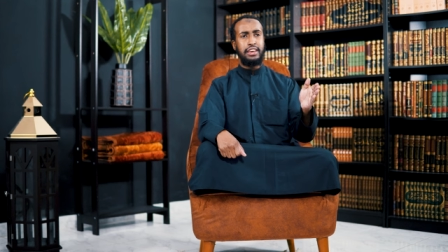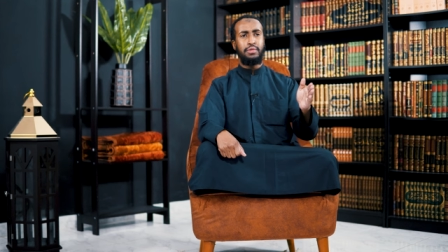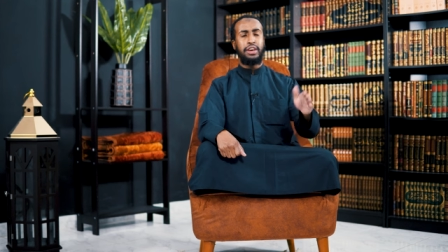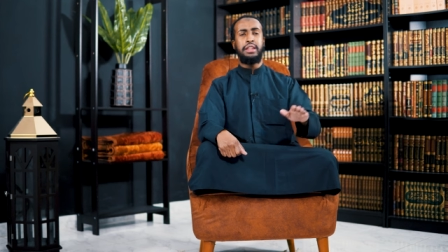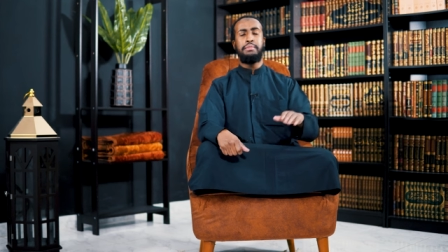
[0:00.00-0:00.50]

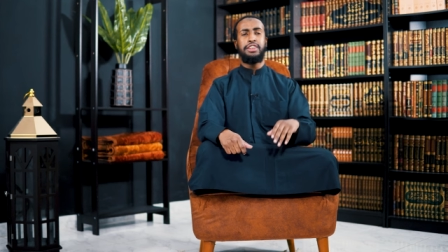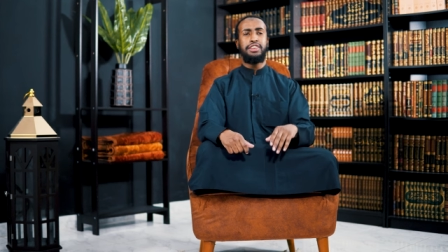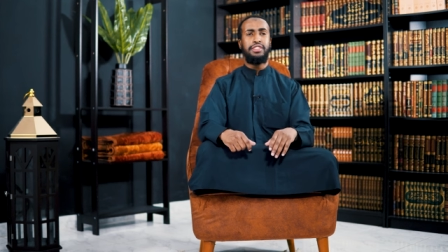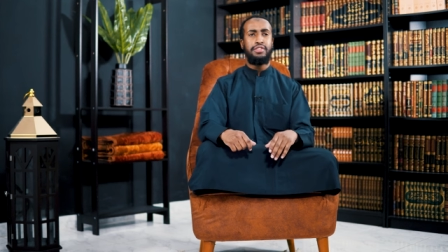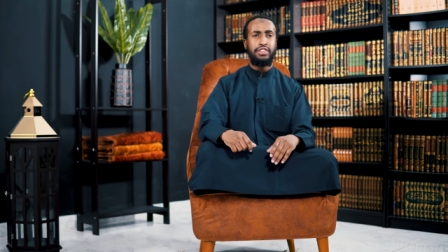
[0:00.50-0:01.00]
And we're going to
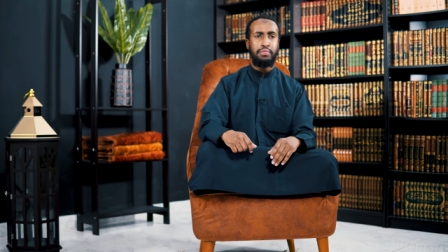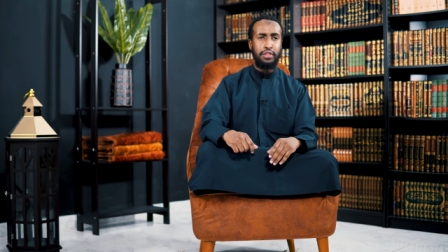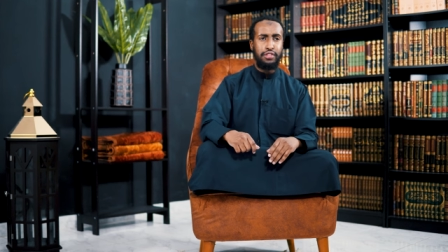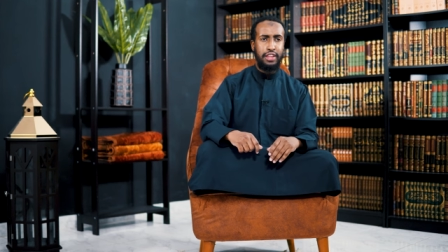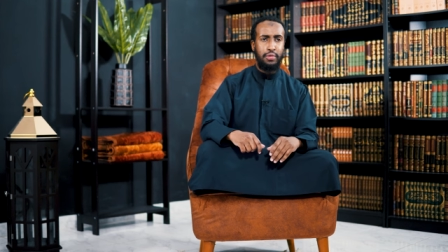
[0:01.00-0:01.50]
mention the
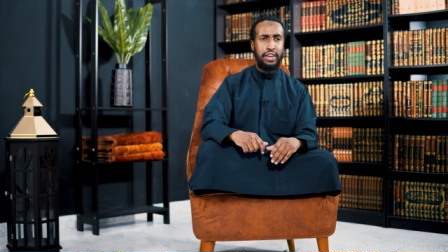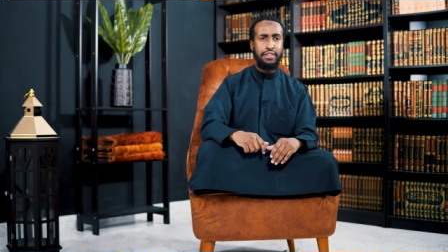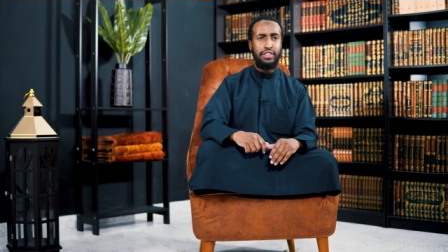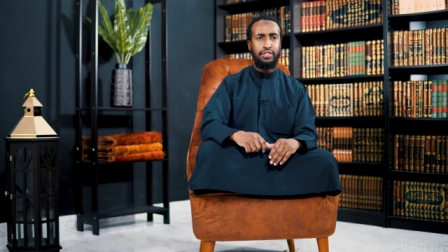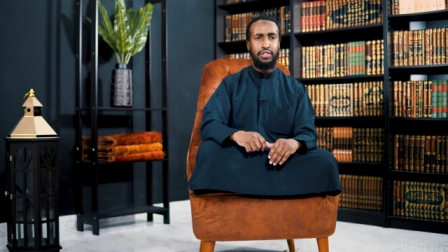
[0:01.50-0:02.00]
response that were
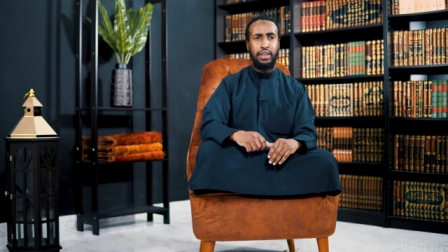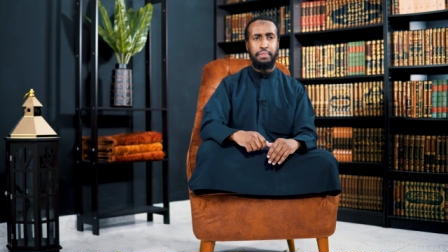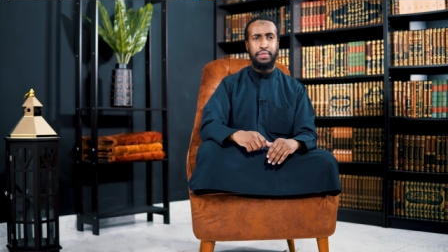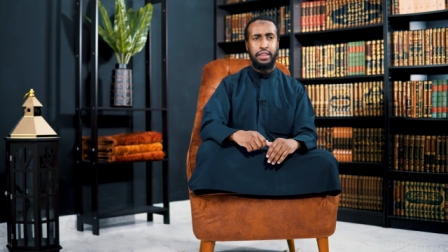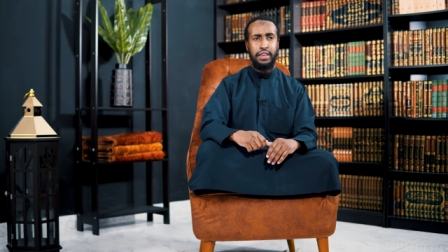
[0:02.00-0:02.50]
given to
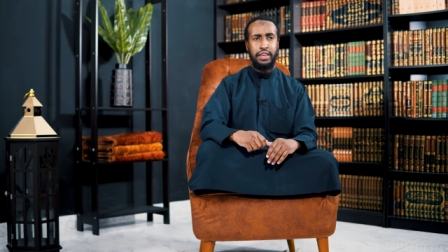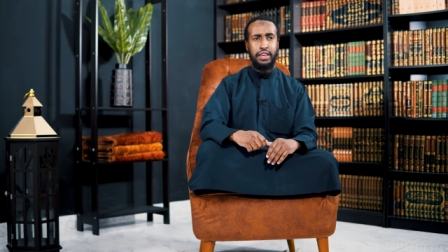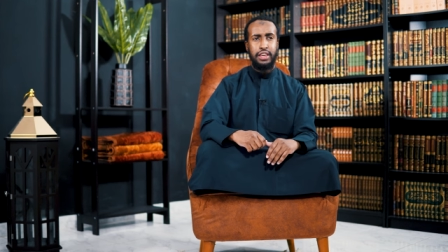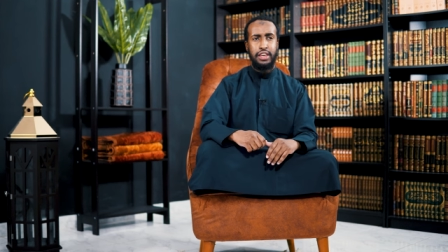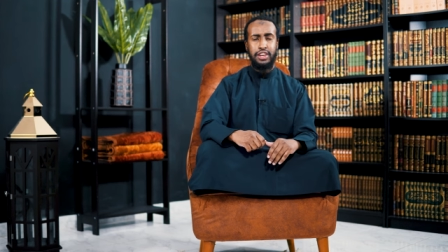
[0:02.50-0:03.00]
them,
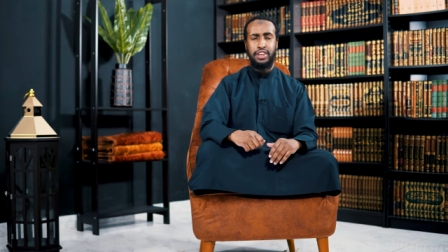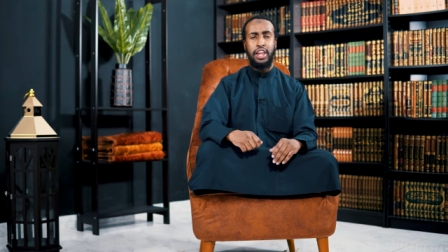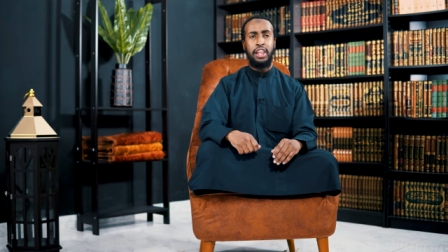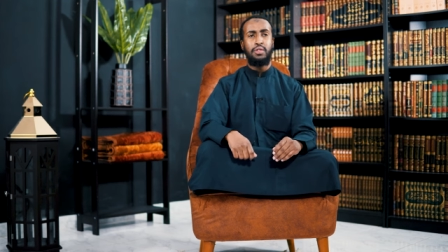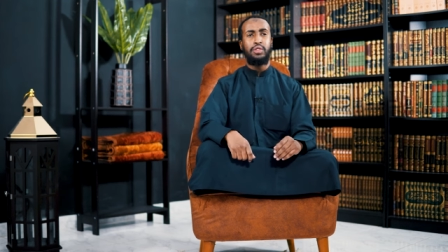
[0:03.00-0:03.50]

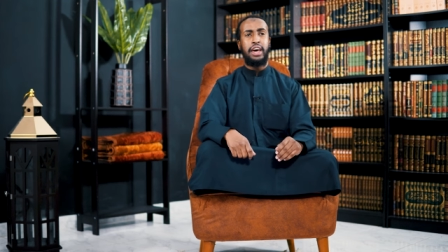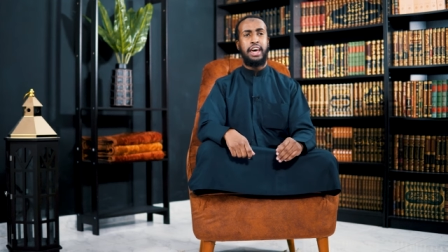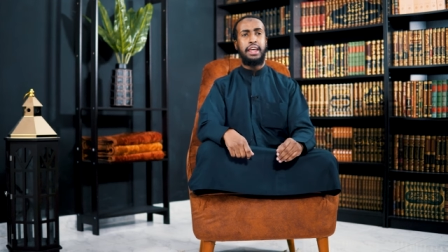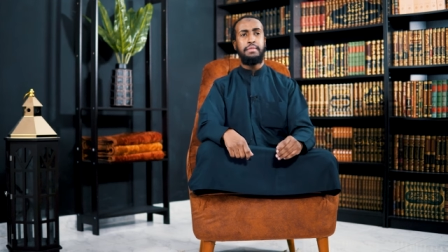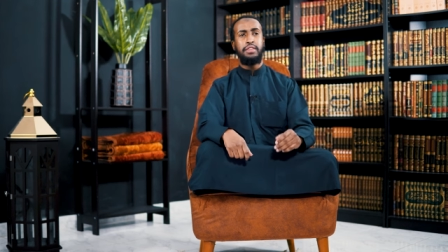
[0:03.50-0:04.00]
inshallah
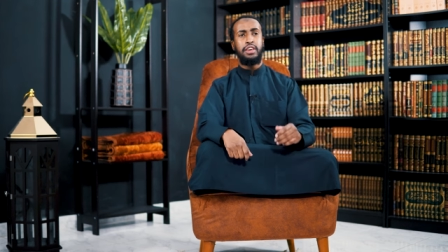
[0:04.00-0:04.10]
ta'ala.